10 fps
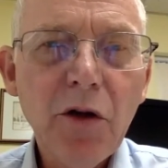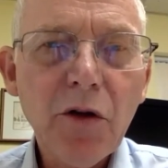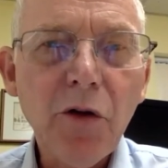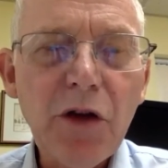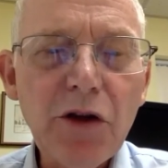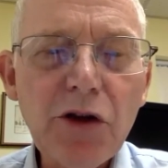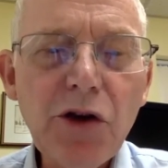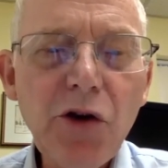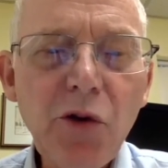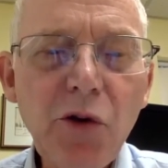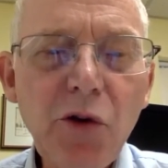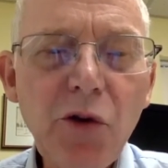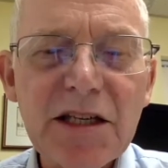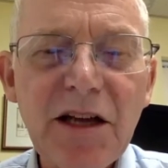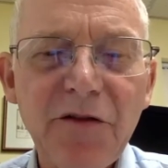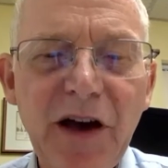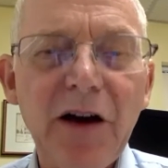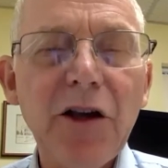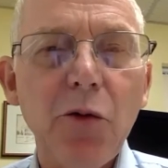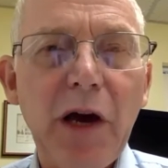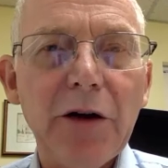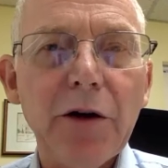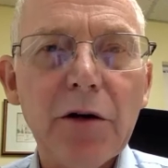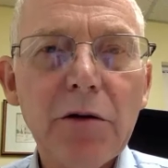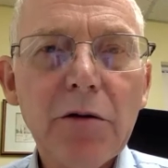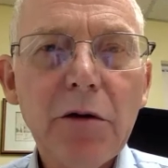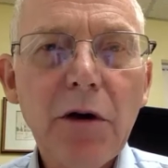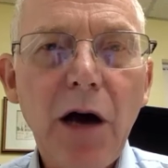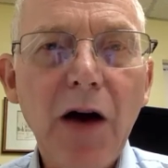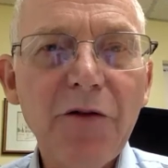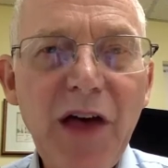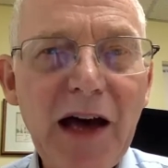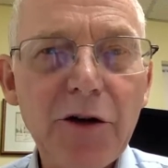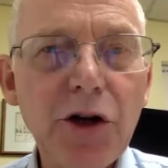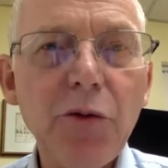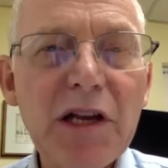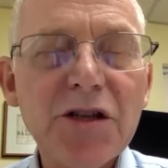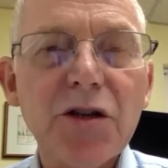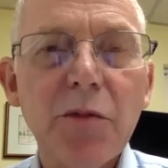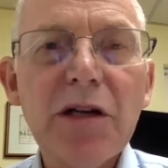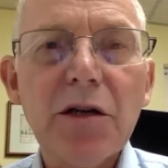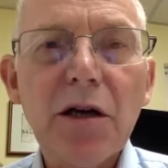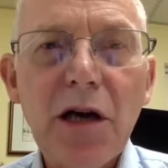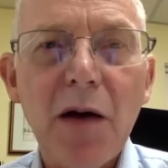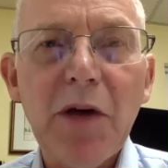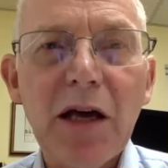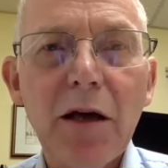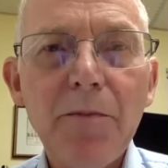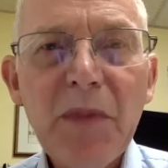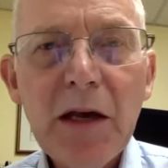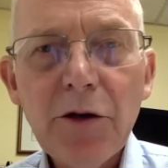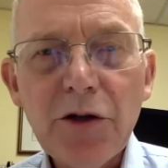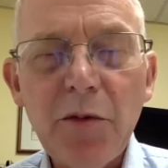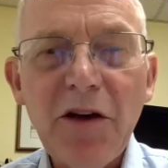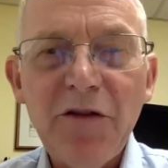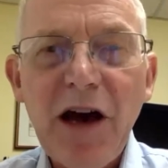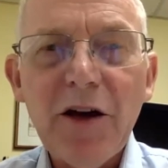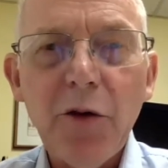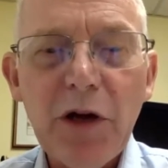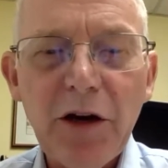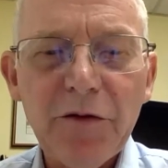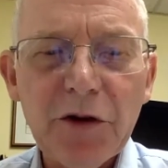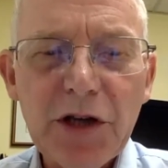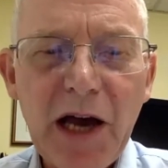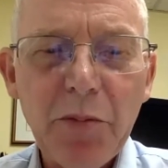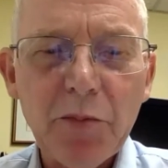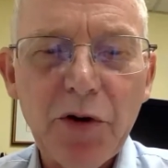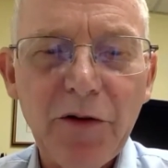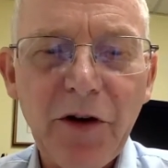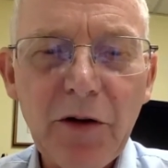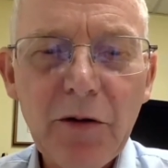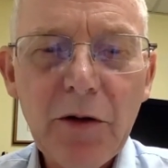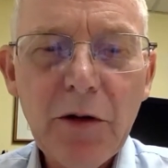so that you, as an evaluator of that new instrument coming to be evaluated for type approval,